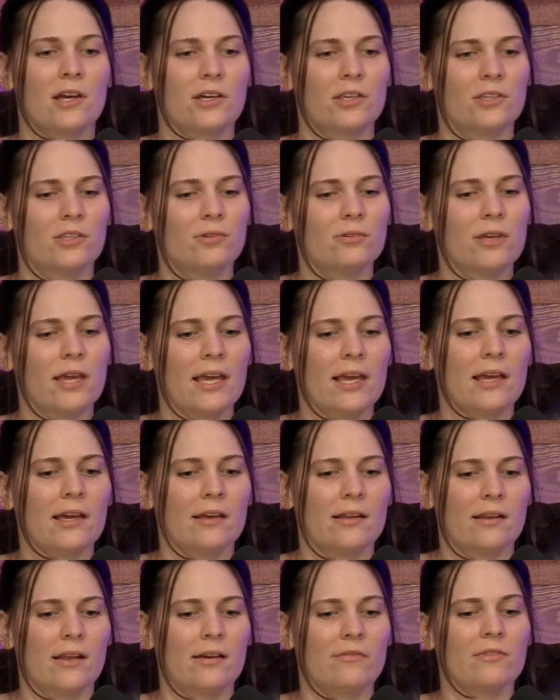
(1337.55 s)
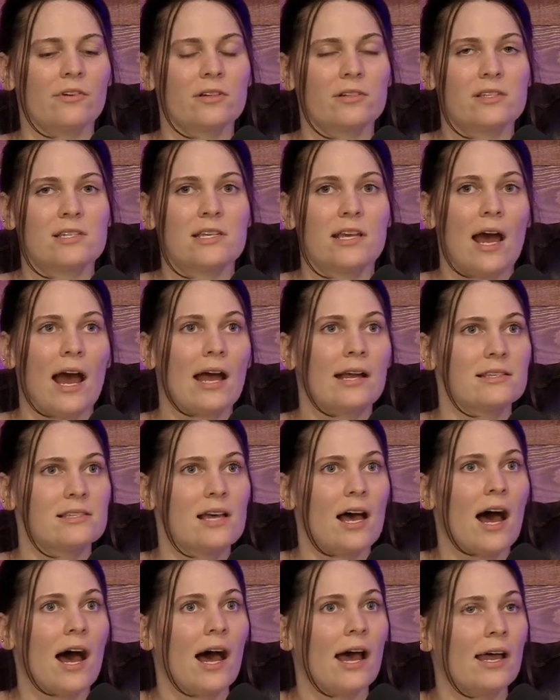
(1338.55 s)
you can't ever see eye
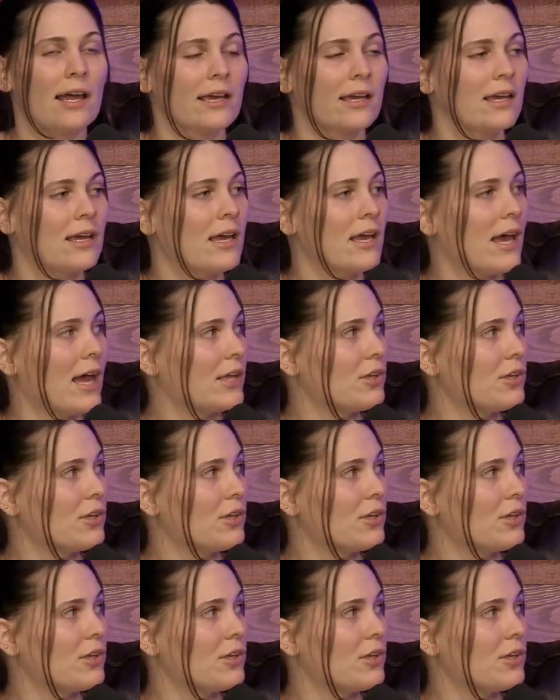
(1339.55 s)
to eye, and